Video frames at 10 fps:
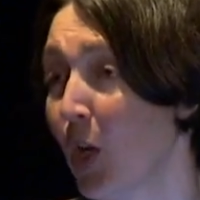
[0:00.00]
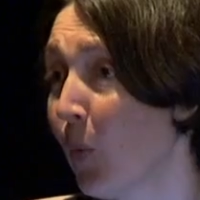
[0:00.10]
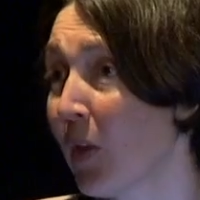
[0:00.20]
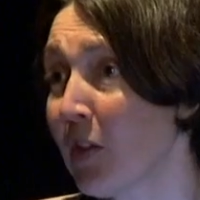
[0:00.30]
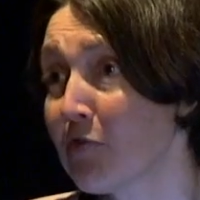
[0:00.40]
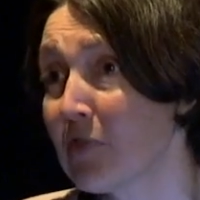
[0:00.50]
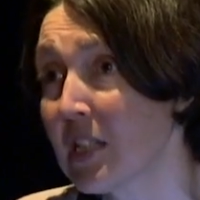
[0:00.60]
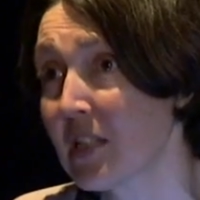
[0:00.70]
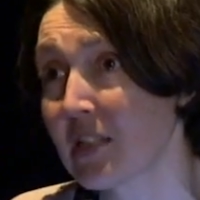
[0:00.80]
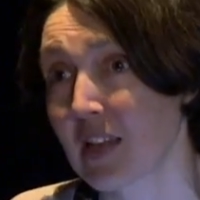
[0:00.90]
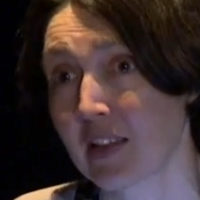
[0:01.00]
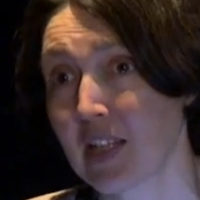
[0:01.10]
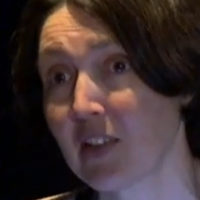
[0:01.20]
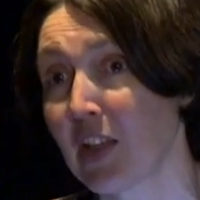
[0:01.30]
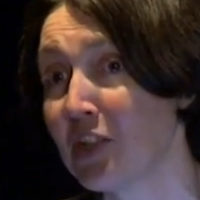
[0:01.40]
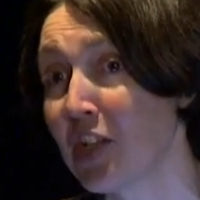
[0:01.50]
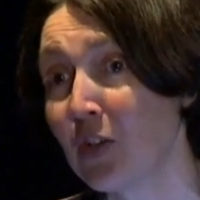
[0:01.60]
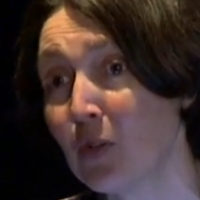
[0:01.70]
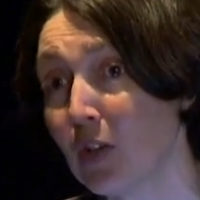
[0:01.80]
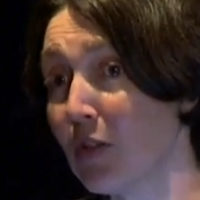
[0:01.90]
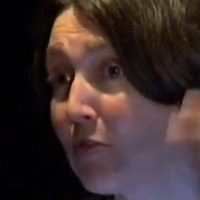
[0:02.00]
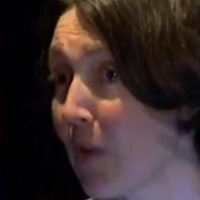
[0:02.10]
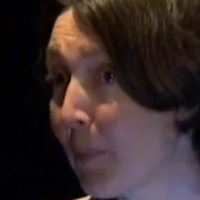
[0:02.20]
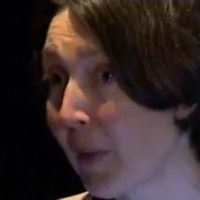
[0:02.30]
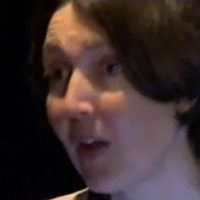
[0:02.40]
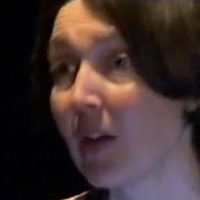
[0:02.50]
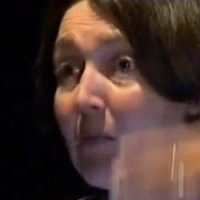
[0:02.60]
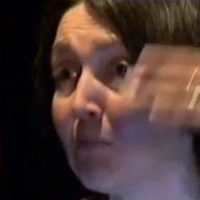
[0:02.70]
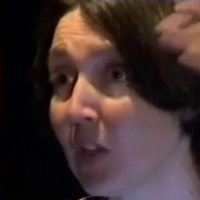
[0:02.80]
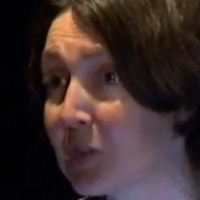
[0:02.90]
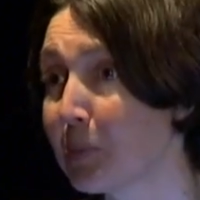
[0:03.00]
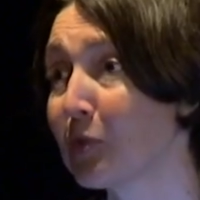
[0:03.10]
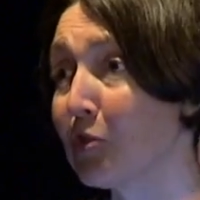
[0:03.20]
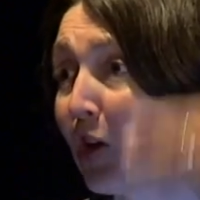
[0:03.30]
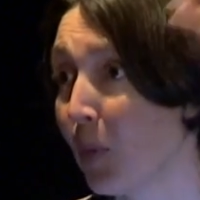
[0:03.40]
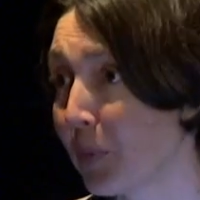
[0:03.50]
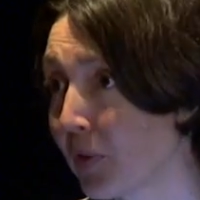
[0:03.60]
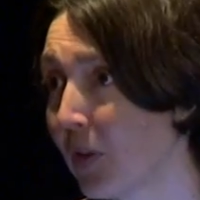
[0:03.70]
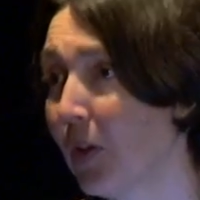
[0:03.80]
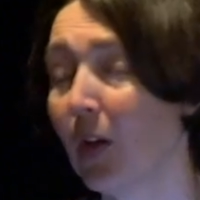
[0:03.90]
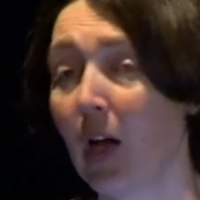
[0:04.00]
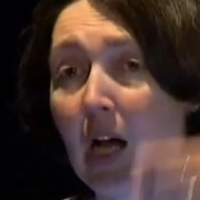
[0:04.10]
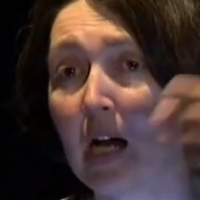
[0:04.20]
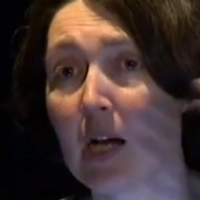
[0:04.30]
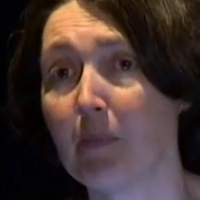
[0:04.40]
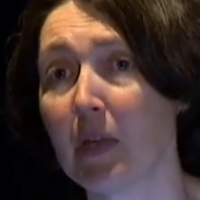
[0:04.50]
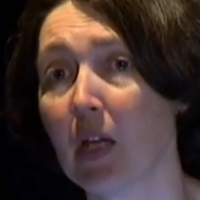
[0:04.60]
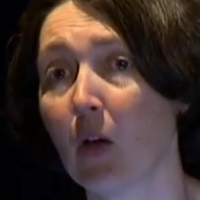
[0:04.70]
One of the reasons I think they don't plant multiple crops um,